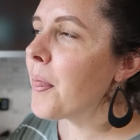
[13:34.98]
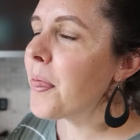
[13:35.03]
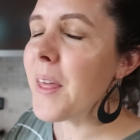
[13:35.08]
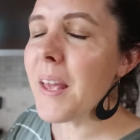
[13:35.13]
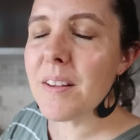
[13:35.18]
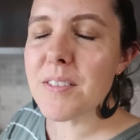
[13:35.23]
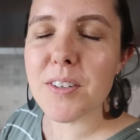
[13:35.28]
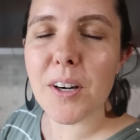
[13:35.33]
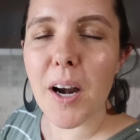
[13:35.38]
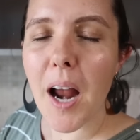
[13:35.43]

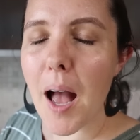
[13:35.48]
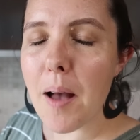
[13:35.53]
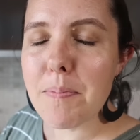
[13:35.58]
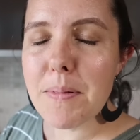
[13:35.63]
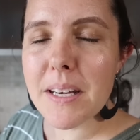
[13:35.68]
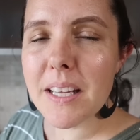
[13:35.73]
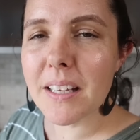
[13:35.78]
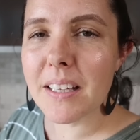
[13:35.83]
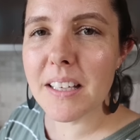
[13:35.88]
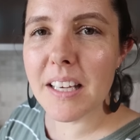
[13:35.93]
things are
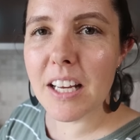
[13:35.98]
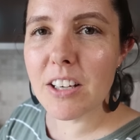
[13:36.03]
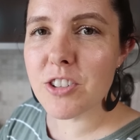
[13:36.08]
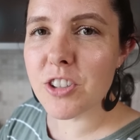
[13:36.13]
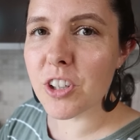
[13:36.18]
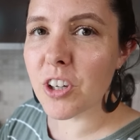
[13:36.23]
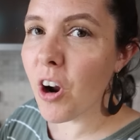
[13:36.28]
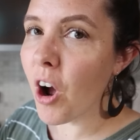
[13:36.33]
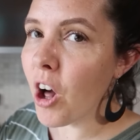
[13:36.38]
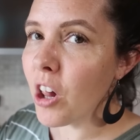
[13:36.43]
happening in
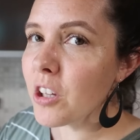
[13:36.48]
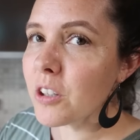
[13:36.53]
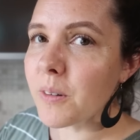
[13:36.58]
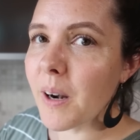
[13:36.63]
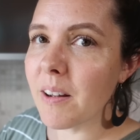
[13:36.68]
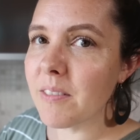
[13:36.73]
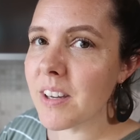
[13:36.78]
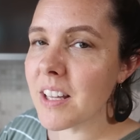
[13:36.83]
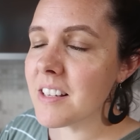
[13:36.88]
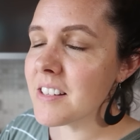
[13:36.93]
nature all
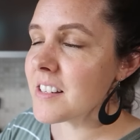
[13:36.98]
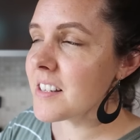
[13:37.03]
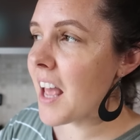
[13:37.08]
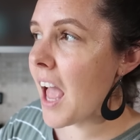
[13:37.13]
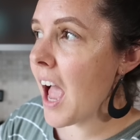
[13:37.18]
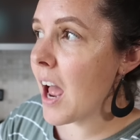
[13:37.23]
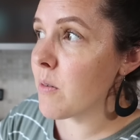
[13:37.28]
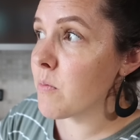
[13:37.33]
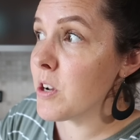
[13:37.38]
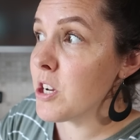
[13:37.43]
around us
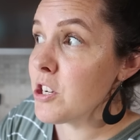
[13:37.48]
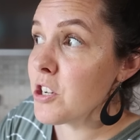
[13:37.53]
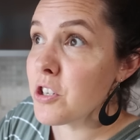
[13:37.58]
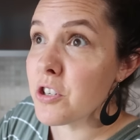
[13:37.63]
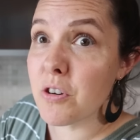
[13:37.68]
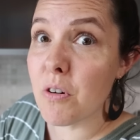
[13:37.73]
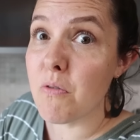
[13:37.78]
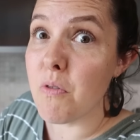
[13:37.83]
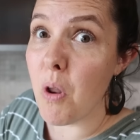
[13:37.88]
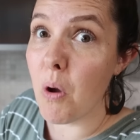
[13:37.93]
and we
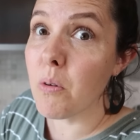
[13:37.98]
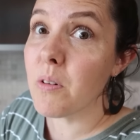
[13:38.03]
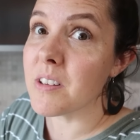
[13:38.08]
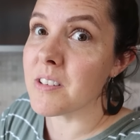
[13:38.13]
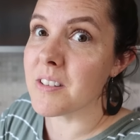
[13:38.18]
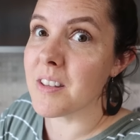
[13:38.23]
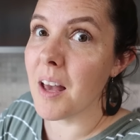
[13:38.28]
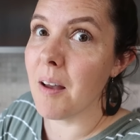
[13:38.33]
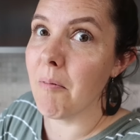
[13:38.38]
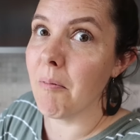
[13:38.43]
just don't
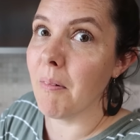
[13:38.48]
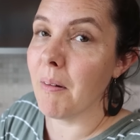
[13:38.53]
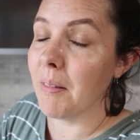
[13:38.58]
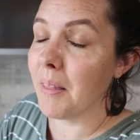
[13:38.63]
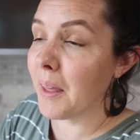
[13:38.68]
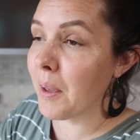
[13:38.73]
notice them.